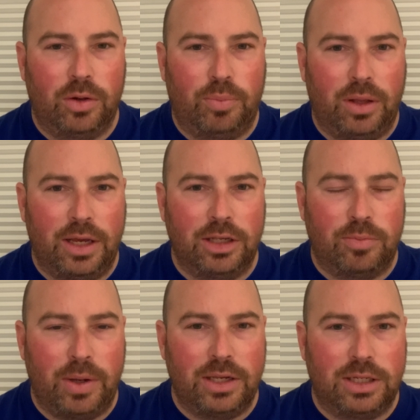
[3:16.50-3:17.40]
play is
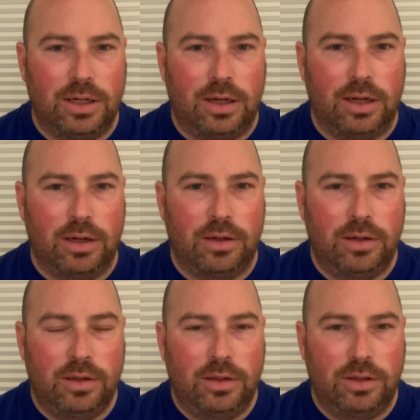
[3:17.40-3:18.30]
based on
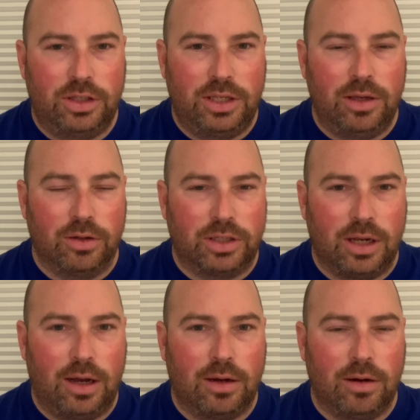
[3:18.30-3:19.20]
skill
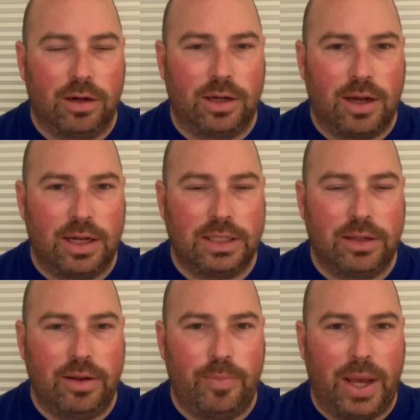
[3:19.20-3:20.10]
soccer and
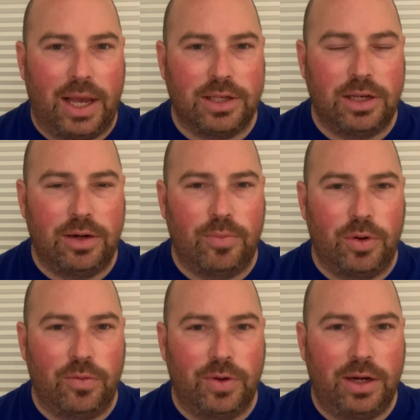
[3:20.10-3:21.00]
constantly passing and
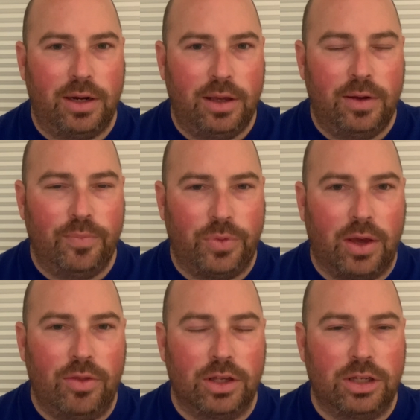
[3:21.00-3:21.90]
moving.
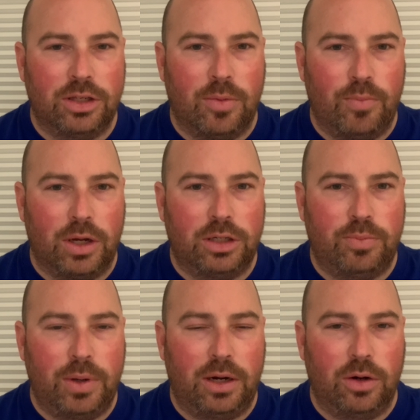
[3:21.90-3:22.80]
And this is a
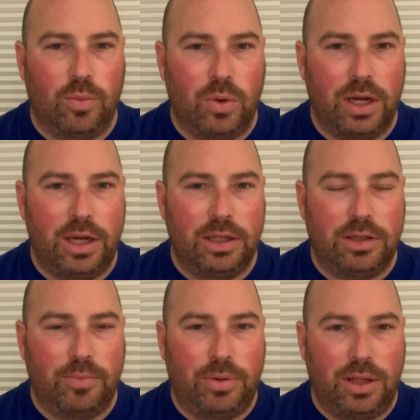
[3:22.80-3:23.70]
much better way
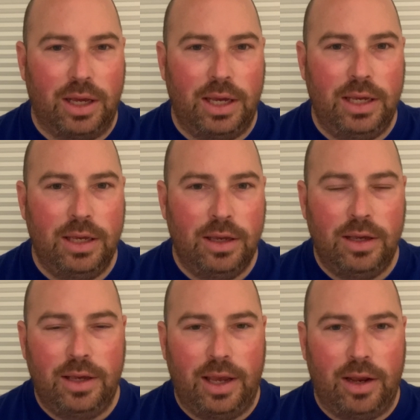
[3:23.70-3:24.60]
to play.
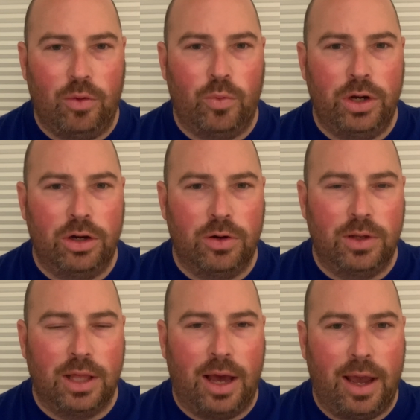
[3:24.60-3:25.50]
And when you're
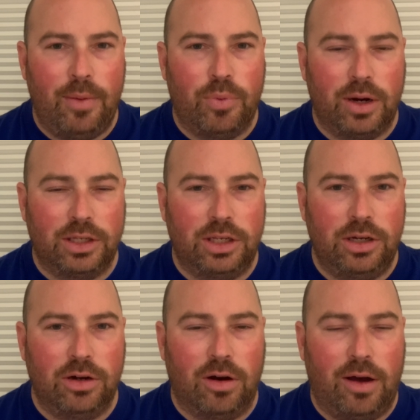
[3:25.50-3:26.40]
doing the high pressing,
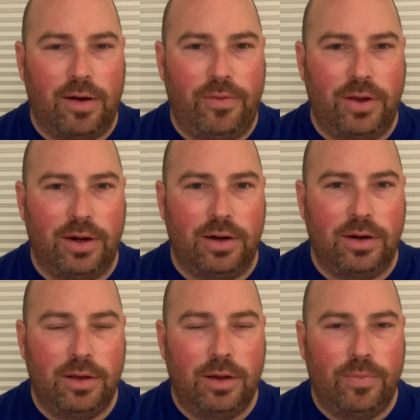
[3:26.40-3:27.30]
you're often
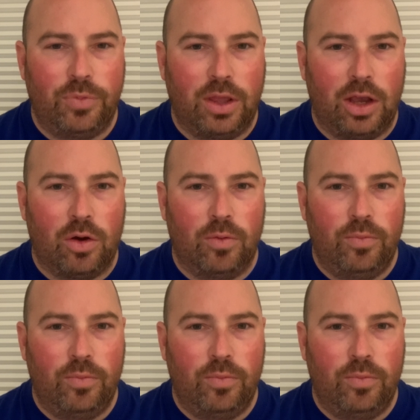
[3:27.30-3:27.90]
like